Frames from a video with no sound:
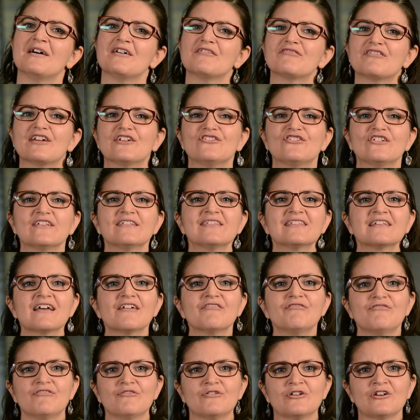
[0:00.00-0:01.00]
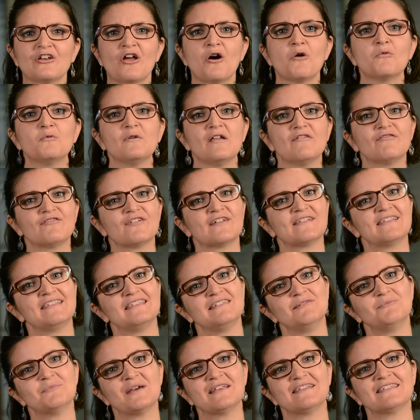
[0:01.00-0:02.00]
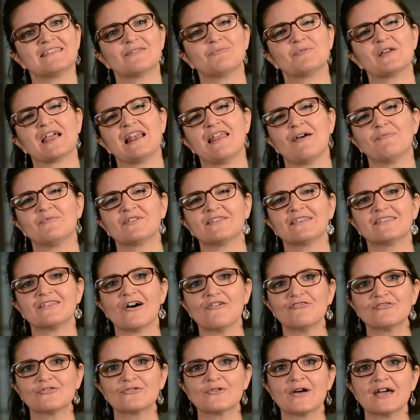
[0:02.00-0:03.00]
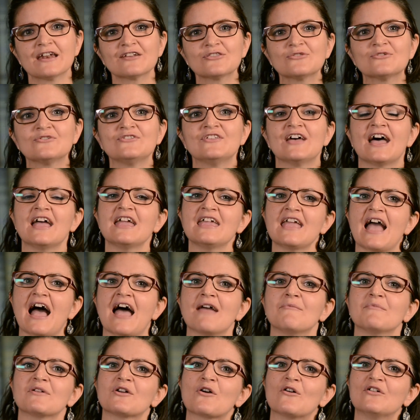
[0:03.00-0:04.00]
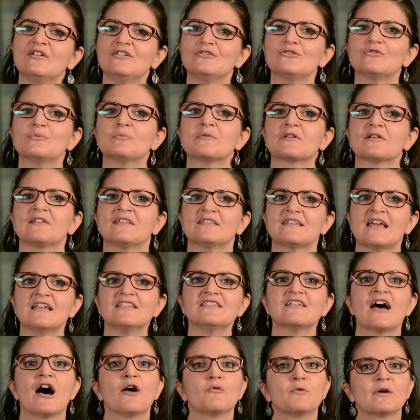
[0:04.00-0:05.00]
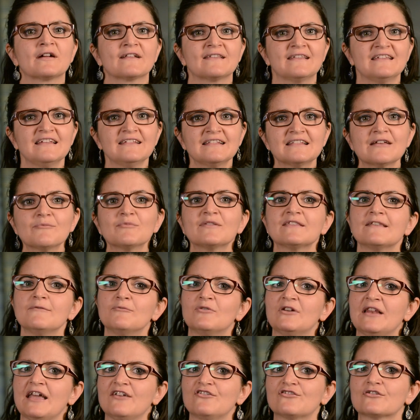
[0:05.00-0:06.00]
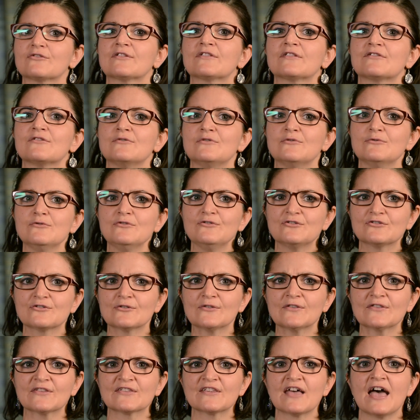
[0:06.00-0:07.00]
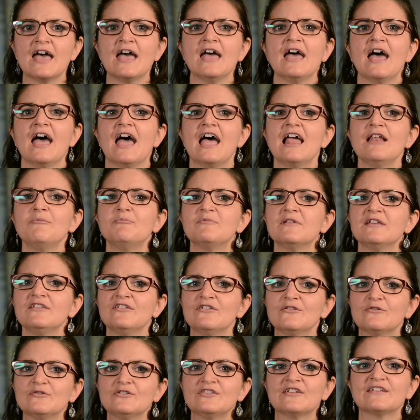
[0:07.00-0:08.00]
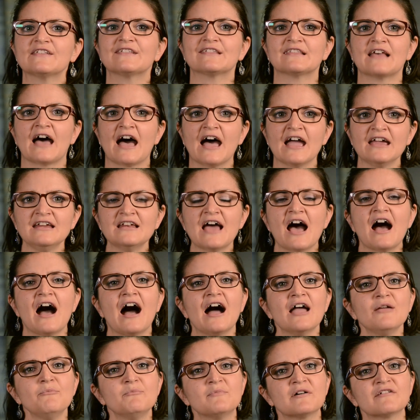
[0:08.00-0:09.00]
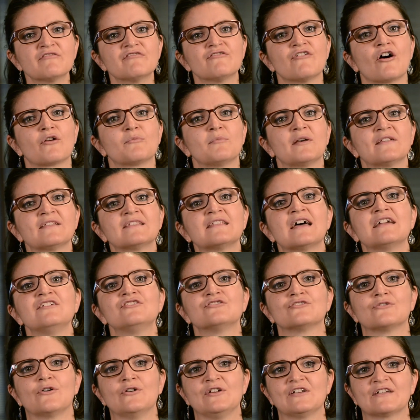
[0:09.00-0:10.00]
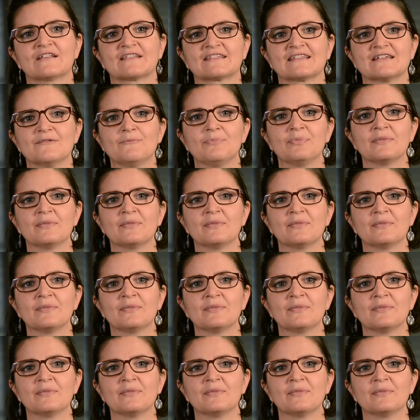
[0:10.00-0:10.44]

uh, Francesca Furno with uh, Siemens PLM Software. Today I'm going to present our system simulation solutions helping you design high-performance hydraulics.